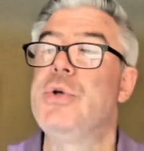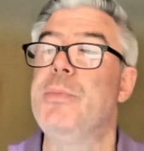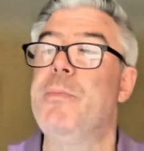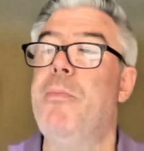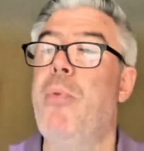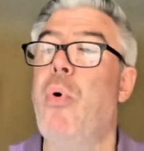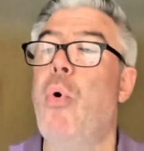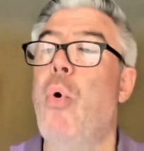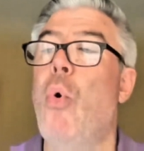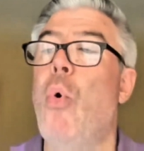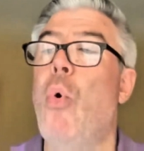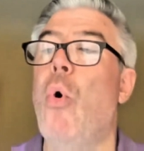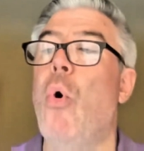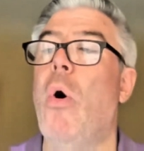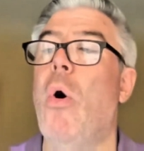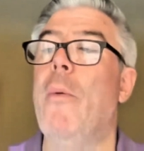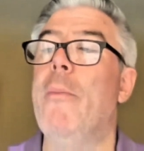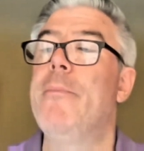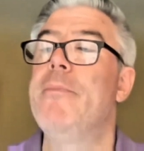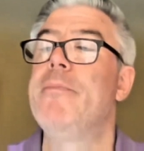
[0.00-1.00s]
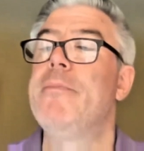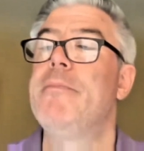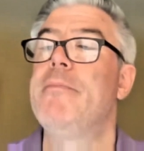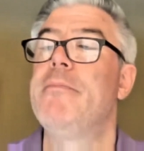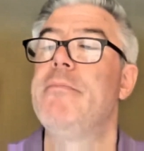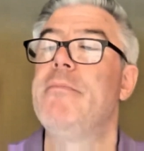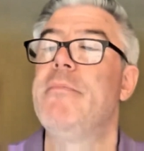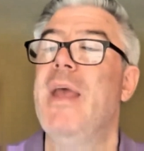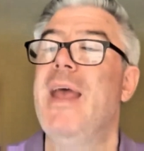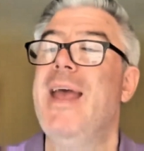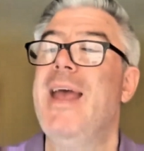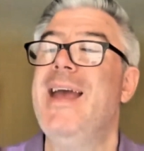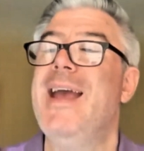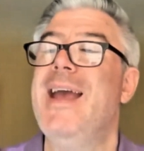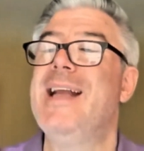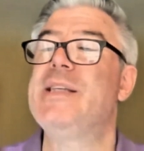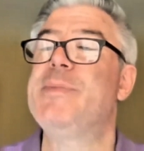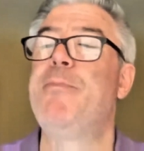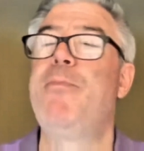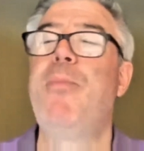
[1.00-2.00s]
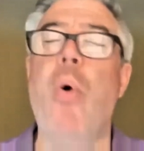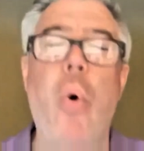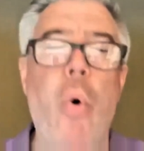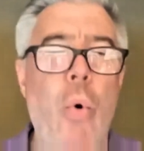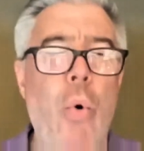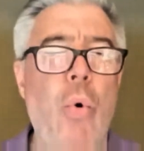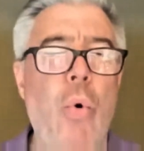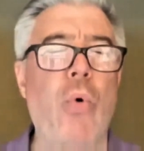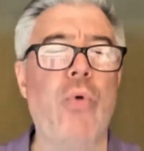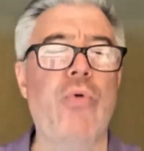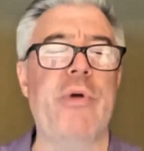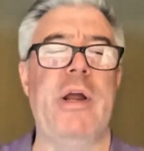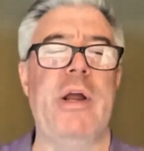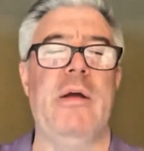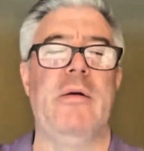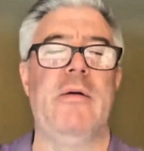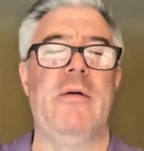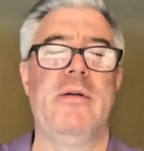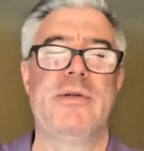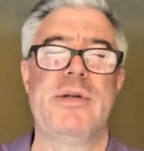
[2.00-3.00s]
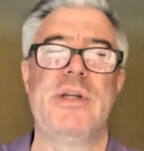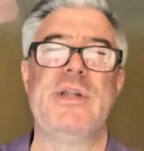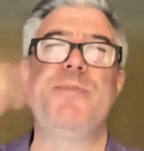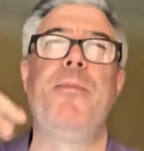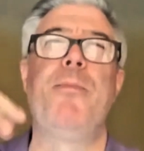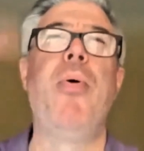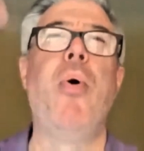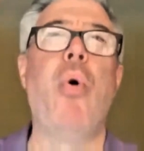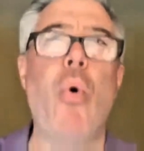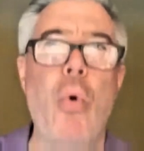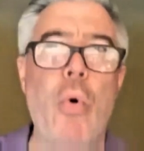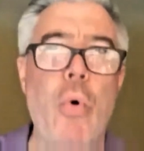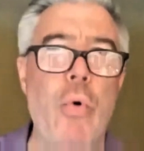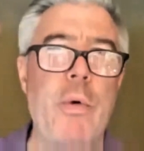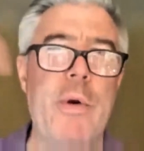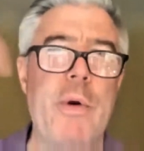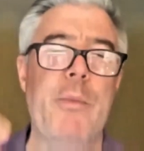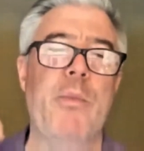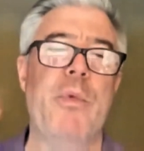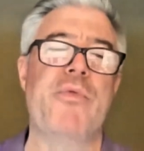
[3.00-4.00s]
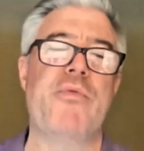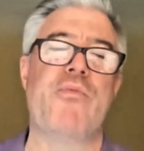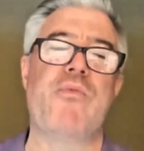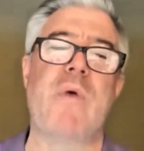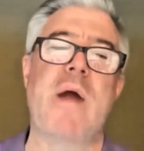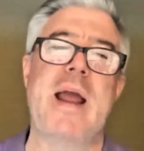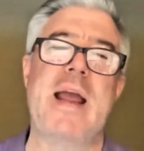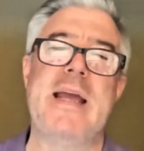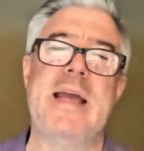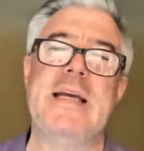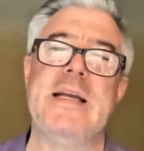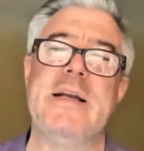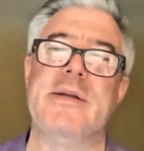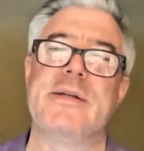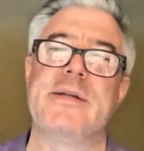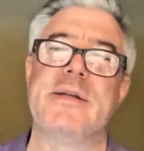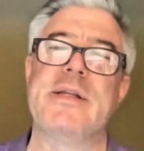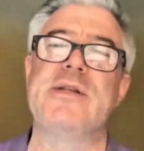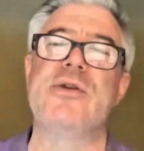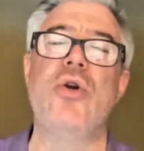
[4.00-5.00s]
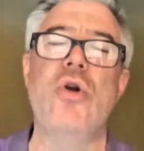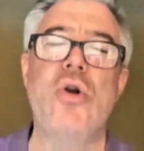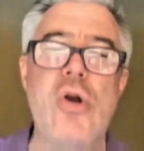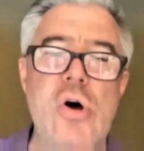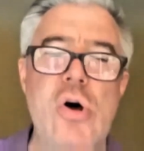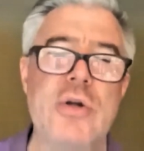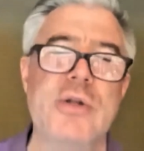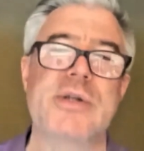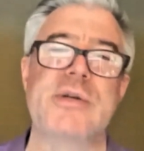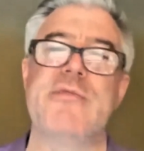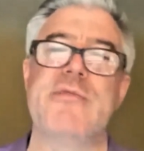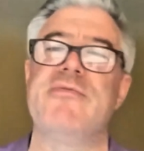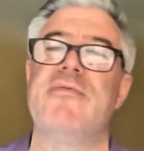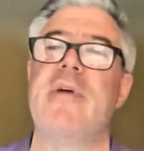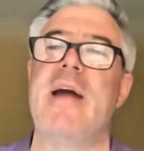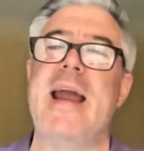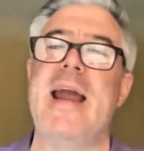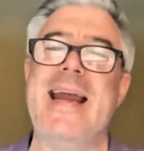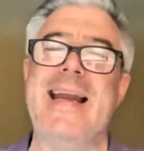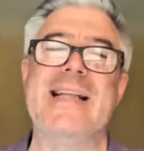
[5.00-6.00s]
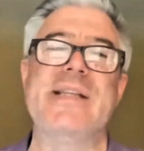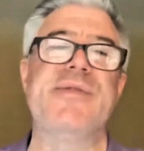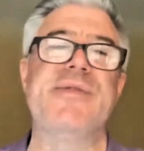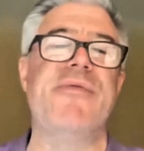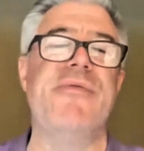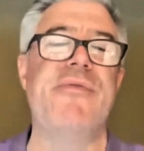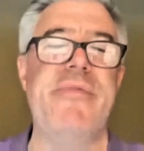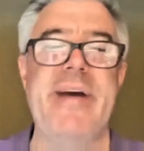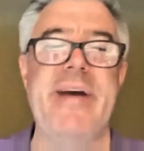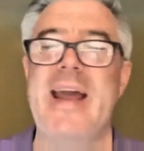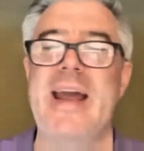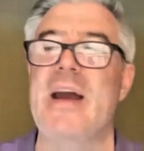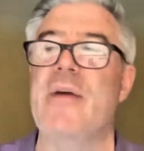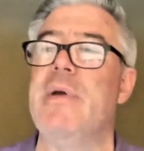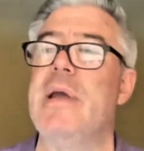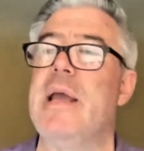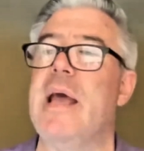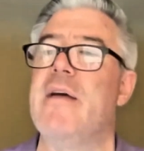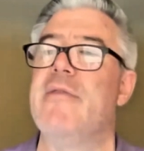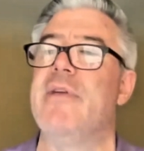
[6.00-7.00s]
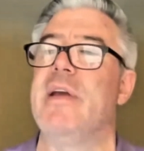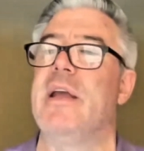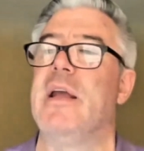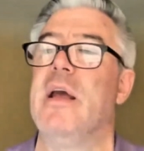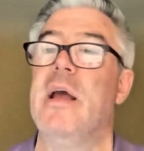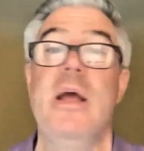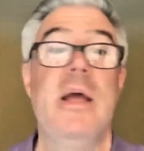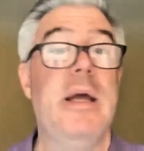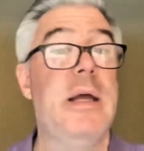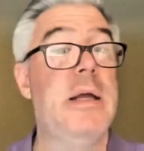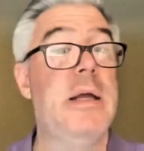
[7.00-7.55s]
To pour, it's pouring. So it's pouring with rain. So there's lots of rain. It's very heavy.